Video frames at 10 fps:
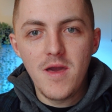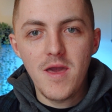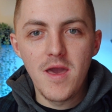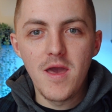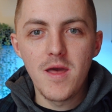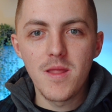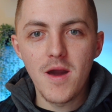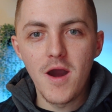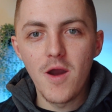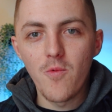and
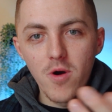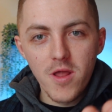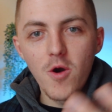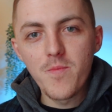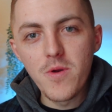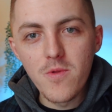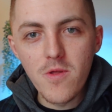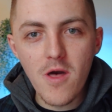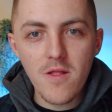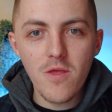I want to help you do
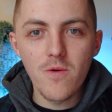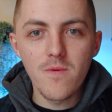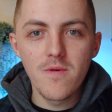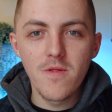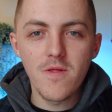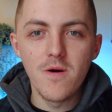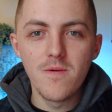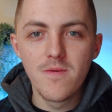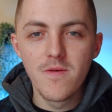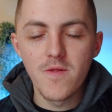that too. So
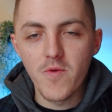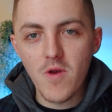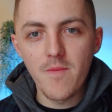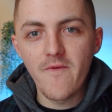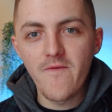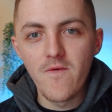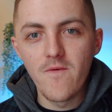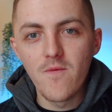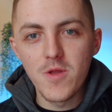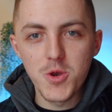subscribe if
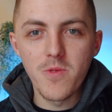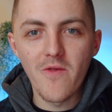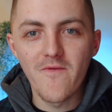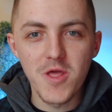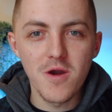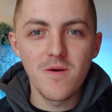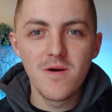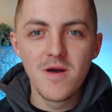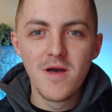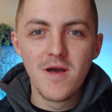you enjoyed this video.
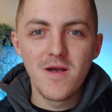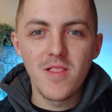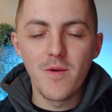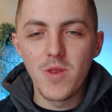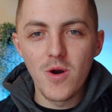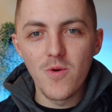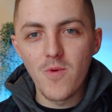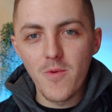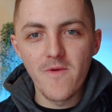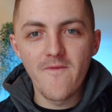Let me know
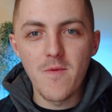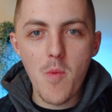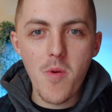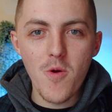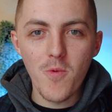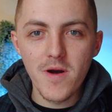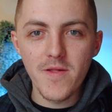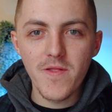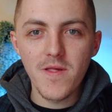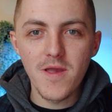what your favorite part
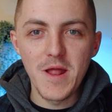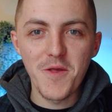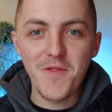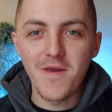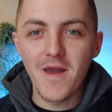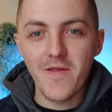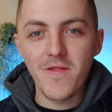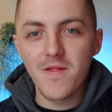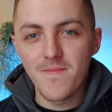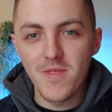was, and I'll see you
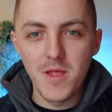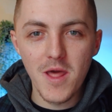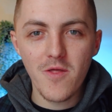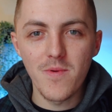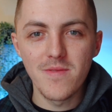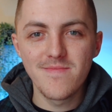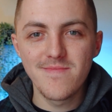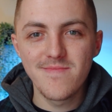guys in the next one.